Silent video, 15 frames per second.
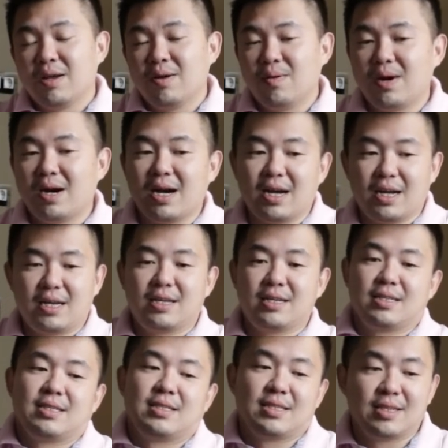Wow,
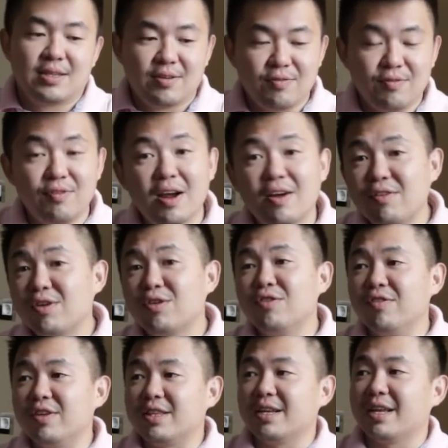very good
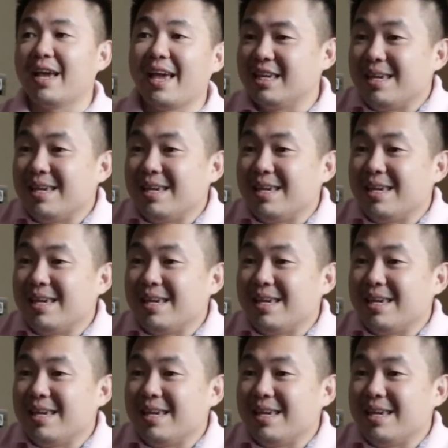return.